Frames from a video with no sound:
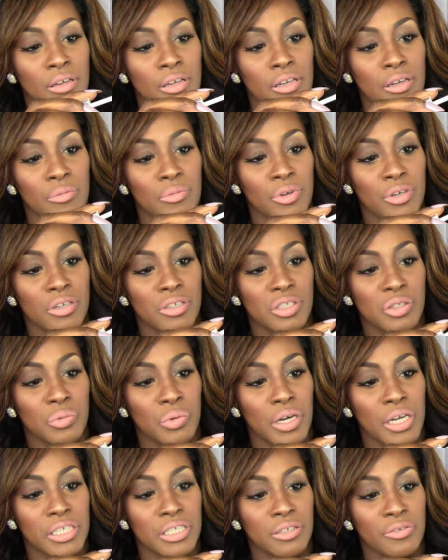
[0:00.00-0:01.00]
And I'm gonna
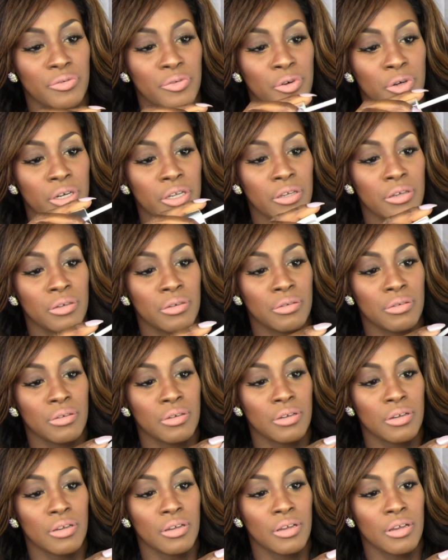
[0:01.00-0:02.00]
swatch it for you
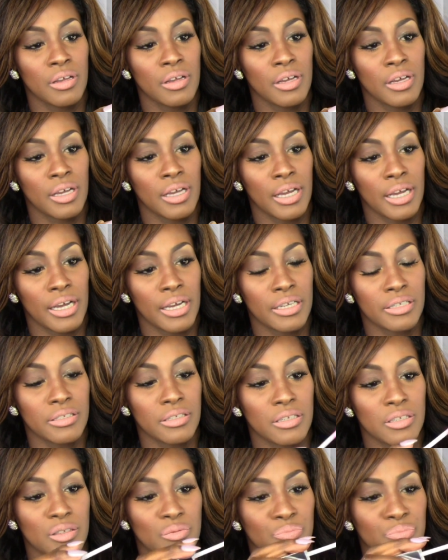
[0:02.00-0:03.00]
guys.
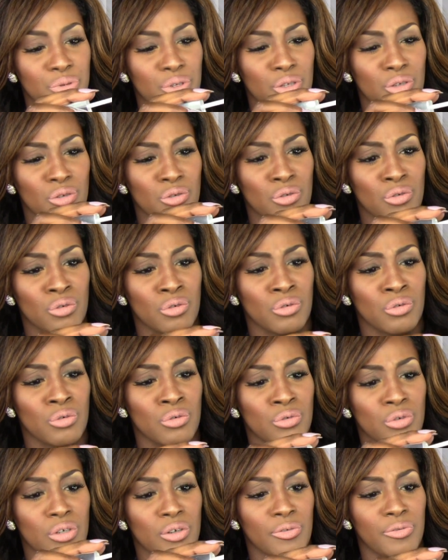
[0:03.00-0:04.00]
It's
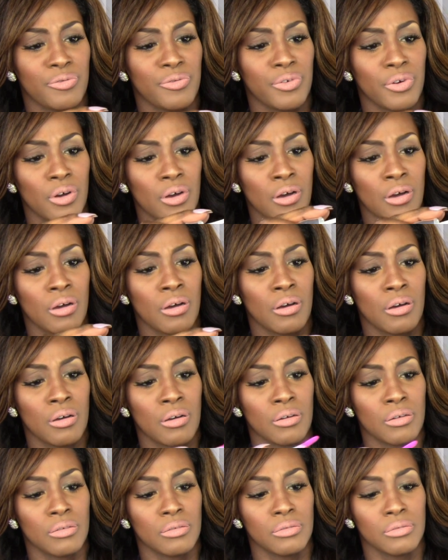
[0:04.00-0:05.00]

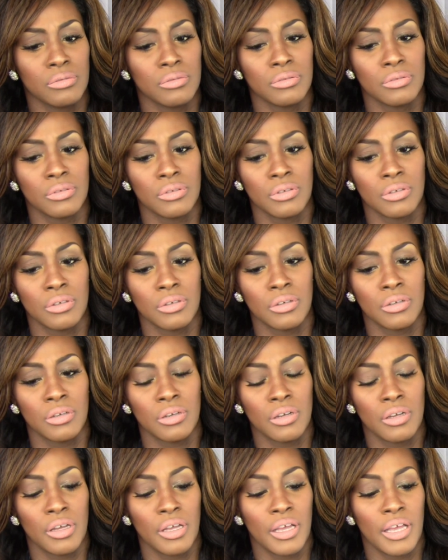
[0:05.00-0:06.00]
beautiful,
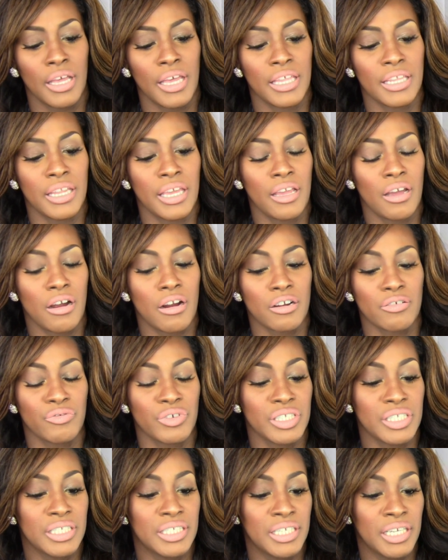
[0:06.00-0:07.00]
and they are
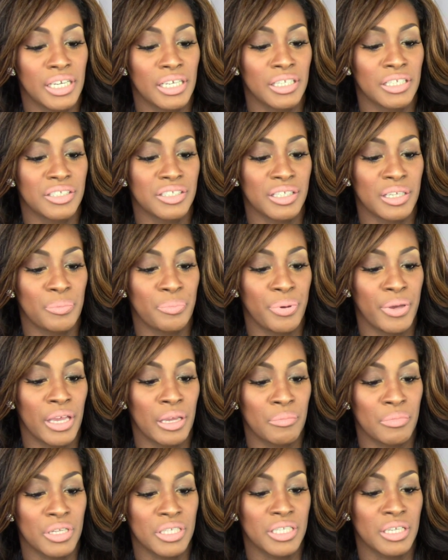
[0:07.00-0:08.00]
ridiculously
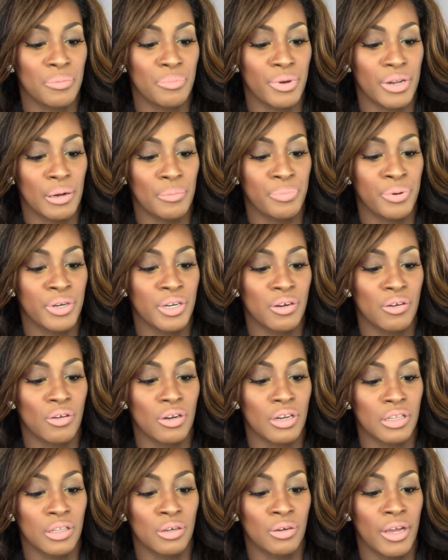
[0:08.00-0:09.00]
pigmented, but I'm putting it
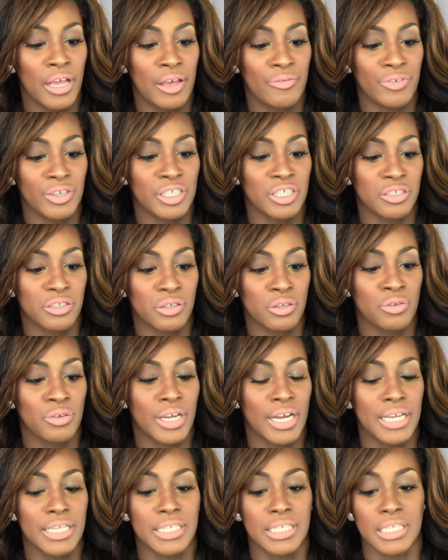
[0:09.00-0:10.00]
on a little heavy just so you
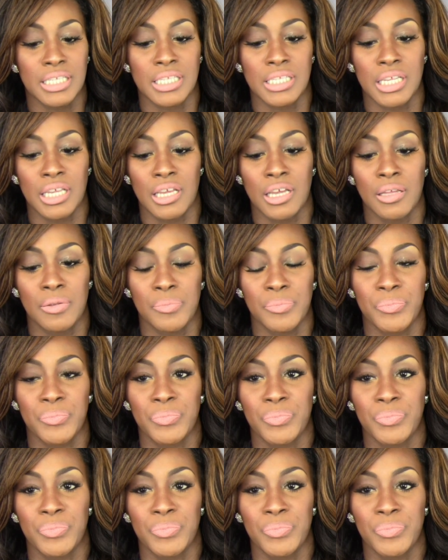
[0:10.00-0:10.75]
guys can see it.